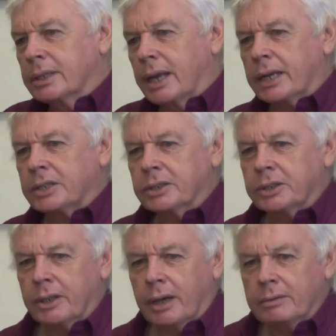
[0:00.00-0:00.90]
connection
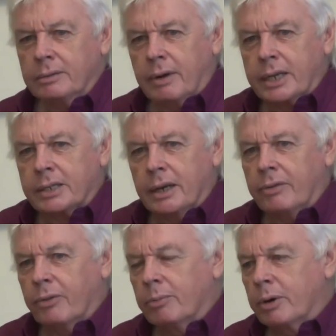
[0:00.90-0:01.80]
to
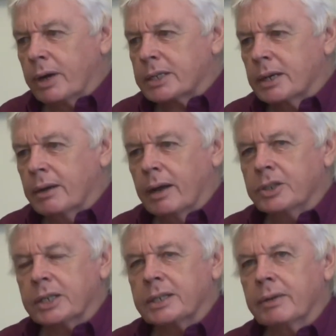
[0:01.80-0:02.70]
the former
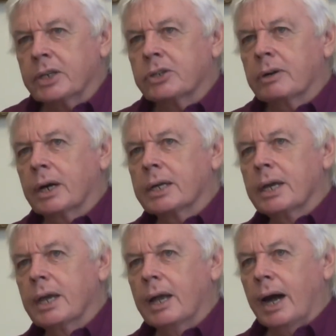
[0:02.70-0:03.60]
wrestler Jesse Ventura.
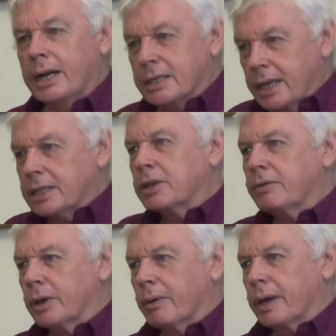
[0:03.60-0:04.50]
And he's
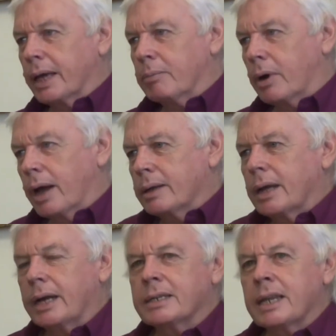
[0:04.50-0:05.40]
interviewing him, right?
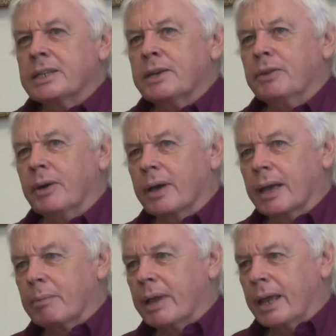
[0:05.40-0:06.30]
And he's
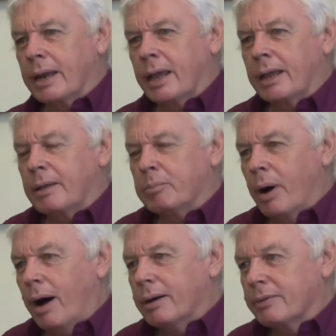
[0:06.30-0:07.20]
interviewing him
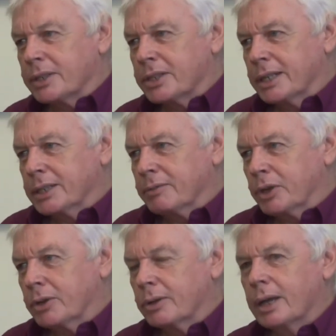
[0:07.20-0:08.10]
in part of this
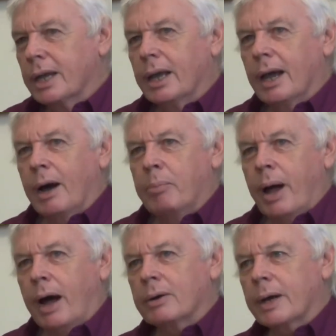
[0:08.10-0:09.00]
interview
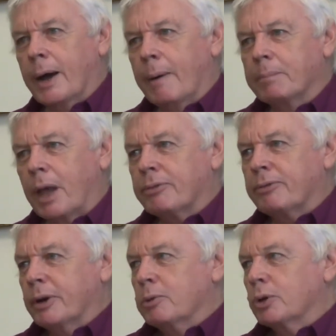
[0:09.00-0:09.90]
about a
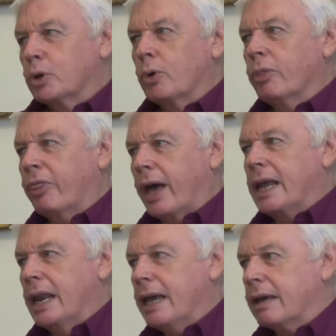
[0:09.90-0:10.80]
film called
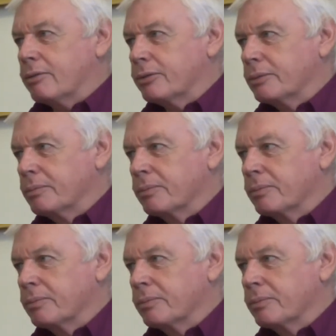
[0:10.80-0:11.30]
They Live.